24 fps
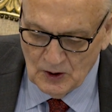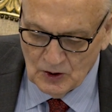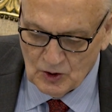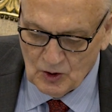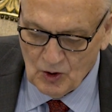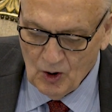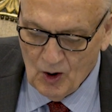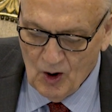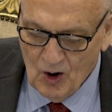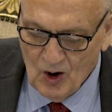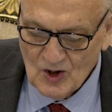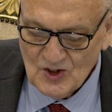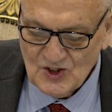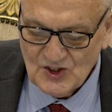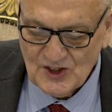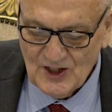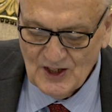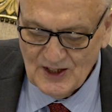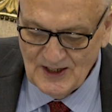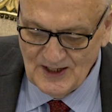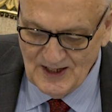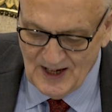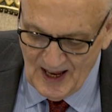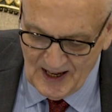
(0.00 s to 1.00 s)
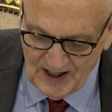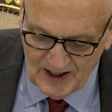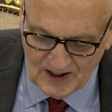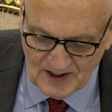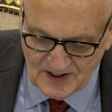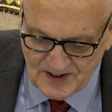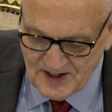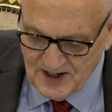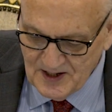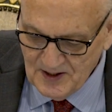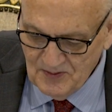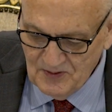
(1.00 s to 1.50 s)
cause
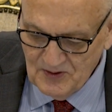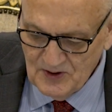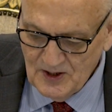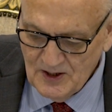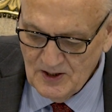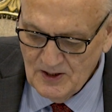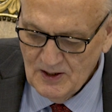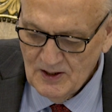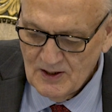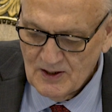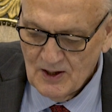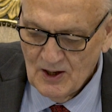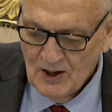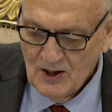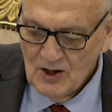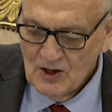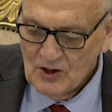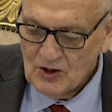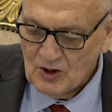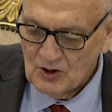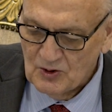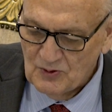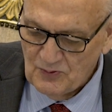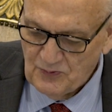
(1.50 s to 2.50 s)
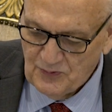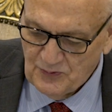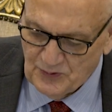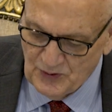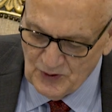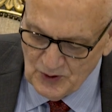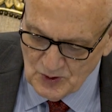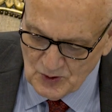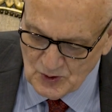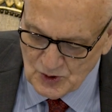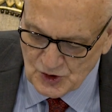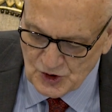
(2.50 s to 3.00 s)
negativity,
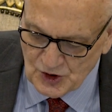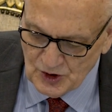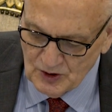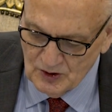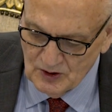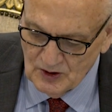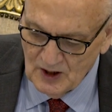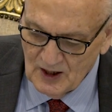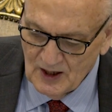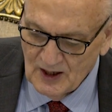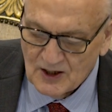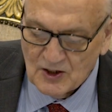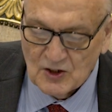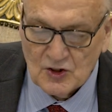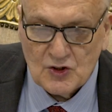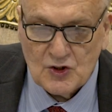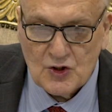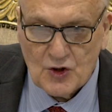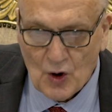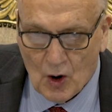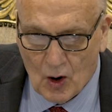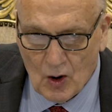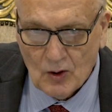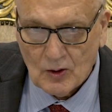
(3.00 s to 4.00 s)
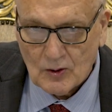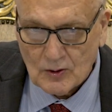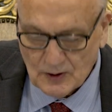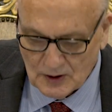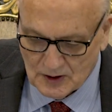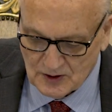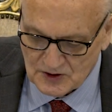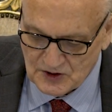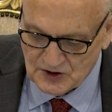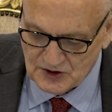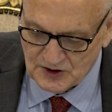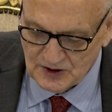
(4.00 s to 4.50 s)
confusion, and
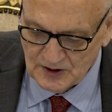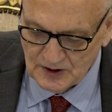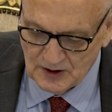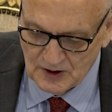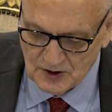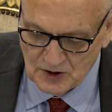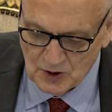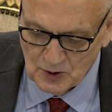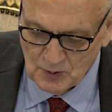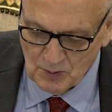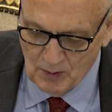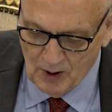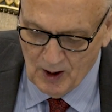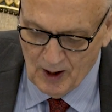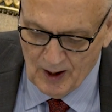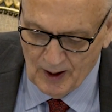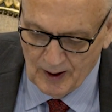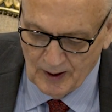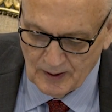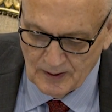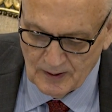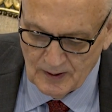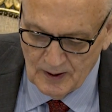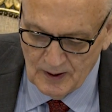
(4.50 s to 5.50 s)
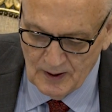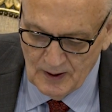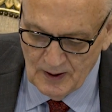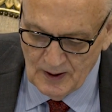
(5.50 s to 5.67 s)
darkness in your mind.